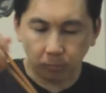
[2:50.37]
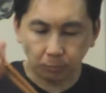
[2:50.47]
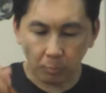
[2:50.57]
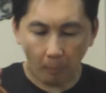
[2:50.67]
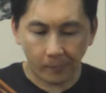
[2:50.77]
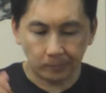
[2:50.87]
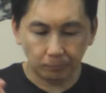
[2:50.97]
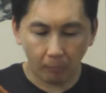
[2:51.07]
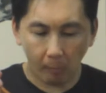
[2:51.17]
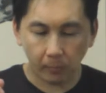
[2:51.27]
The taste
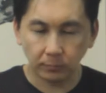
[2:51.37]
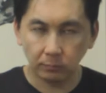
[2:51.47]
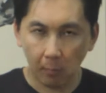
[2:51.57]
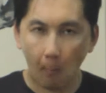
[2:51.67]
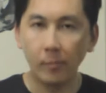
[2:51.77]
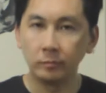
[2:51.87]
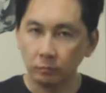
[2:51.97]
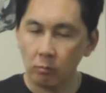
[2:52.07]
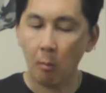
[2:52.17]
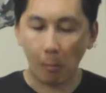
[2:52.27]
is very
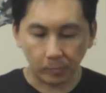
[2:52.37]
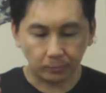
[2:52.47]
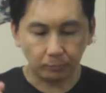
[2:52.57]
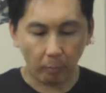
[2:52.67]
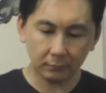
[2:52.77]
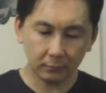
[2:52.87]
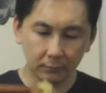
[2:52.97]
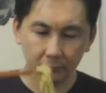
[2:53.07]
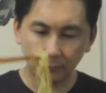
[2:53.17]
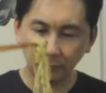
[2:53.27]
pleasant,
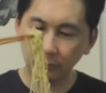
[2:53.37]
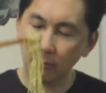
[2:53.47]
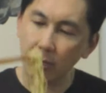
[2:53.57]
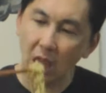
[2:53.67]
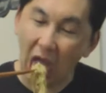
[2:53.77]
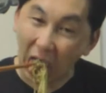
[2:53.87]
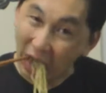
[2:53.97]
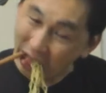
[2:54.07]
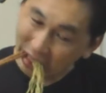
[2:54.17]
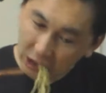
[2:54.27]
not
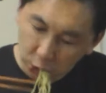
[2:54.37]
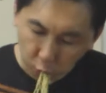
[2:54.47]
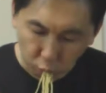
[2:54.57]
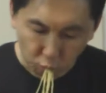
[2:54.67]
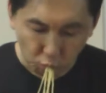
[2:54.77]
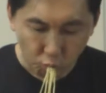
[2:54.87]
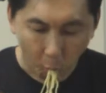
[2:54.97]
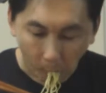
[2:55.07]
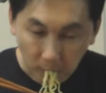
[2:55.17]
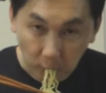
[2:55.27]
overly spicy,
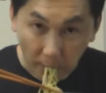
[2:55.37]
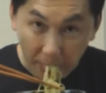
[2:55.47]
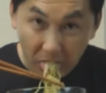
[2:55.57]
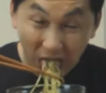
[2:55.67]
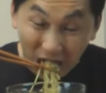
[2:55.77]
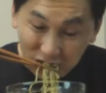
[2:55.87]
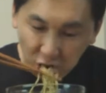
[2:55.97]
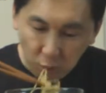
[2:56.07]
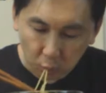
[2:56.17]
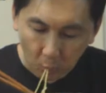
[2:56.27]
just right in my
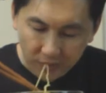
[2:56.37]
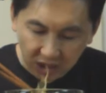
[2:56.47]
opinion.